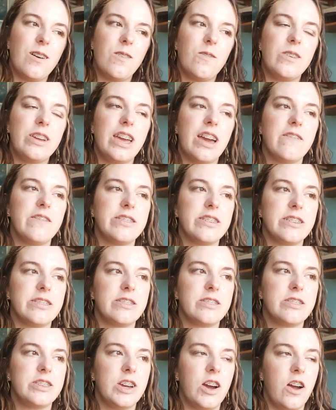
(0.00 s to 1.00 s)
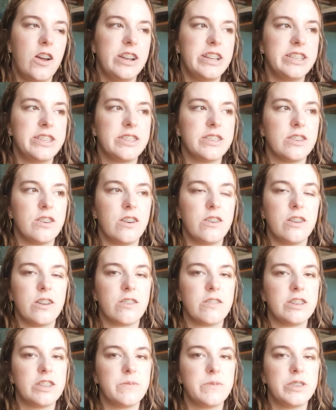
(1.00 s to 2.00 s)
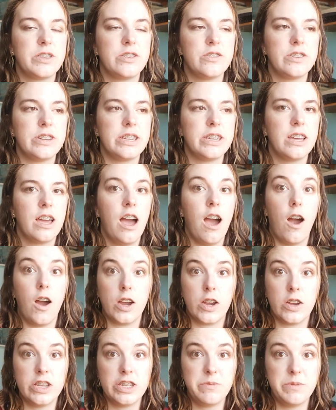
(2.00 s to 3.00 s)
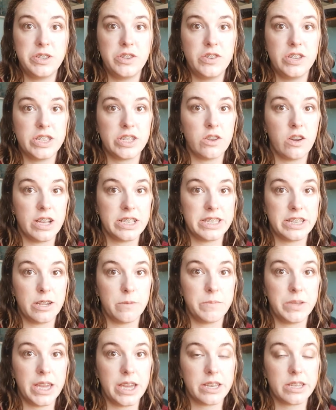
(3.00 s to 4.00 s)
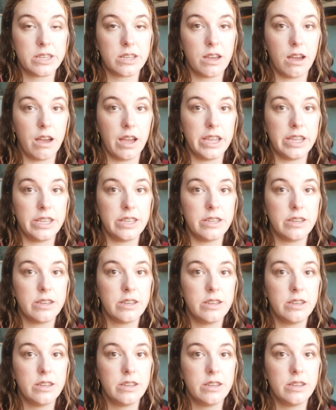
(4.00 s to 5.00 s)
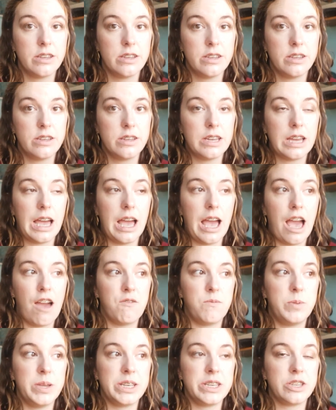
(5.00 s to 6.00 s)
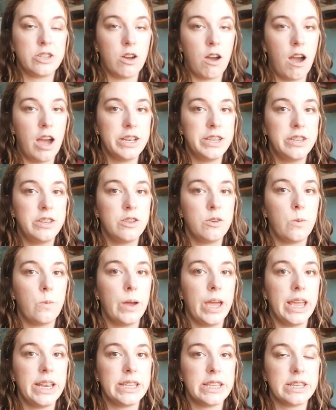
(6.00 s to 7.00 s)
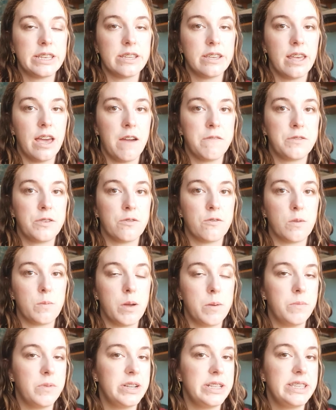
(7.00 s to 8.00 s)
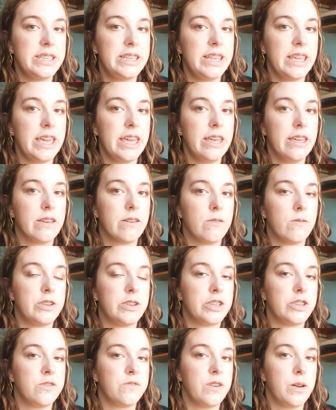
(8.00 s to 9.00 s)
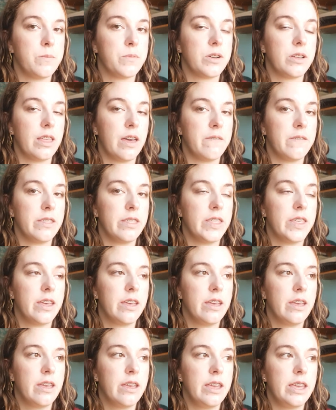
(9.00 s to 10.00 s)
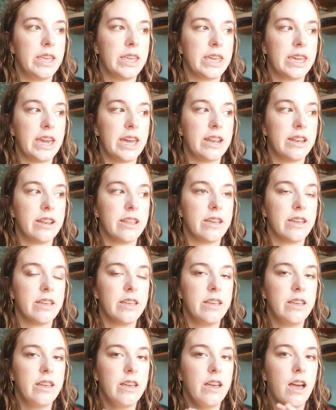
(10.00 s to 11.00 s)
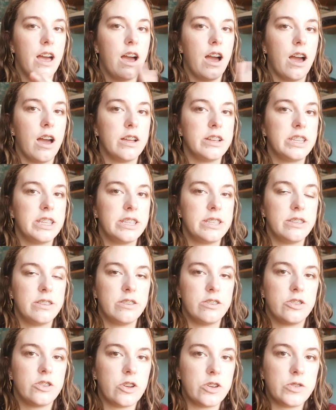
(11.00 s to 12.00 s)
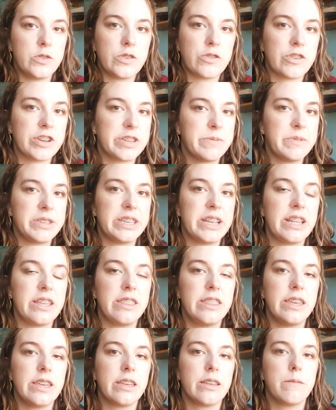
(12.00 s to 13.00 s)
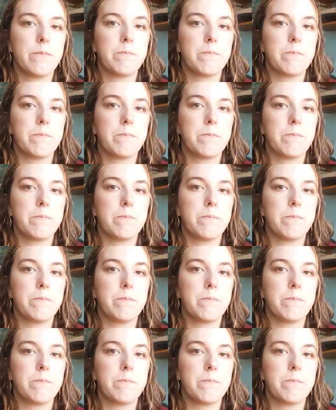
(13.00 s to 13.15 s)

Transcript: We have a TARDIS on our Christmas tree. Our Christmas tree's not set up yet. I have been taught to wait until after Remembrance Day, which is November 11th in Canada, to start doing Christmas anything.